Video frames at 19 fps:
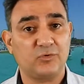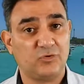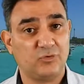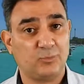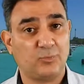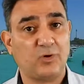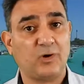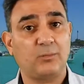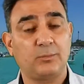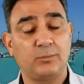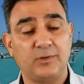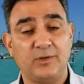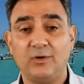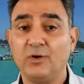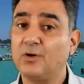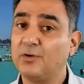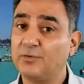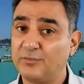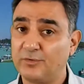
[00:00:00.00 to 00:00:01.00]
which you
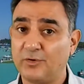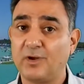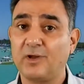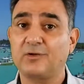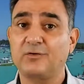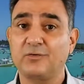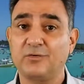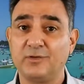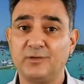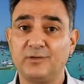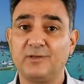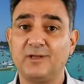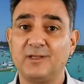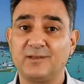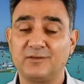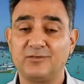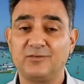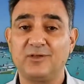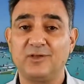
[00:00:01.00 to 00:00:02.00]
probably are if you're actually
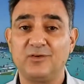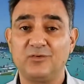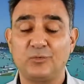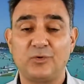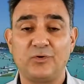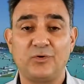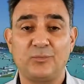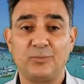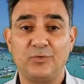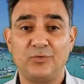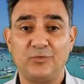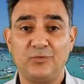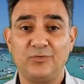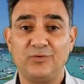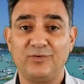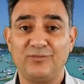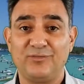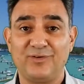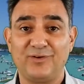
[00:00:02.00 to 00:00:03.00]
at the stage where you're
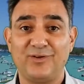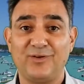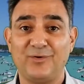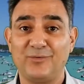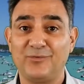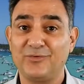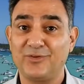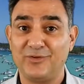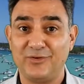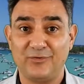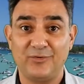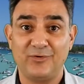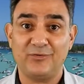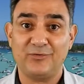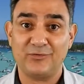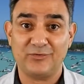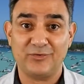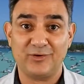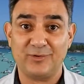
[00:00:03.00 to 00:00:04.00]
producing videos and you're
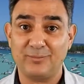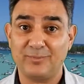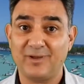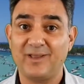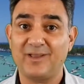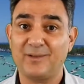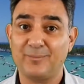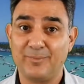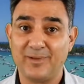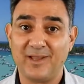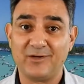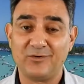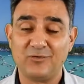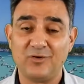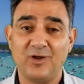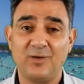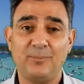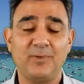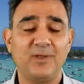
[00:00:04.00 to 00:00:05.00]
interested in buying a
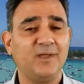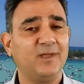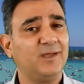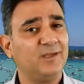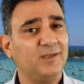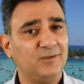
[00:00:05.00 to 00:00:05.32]
backdrop,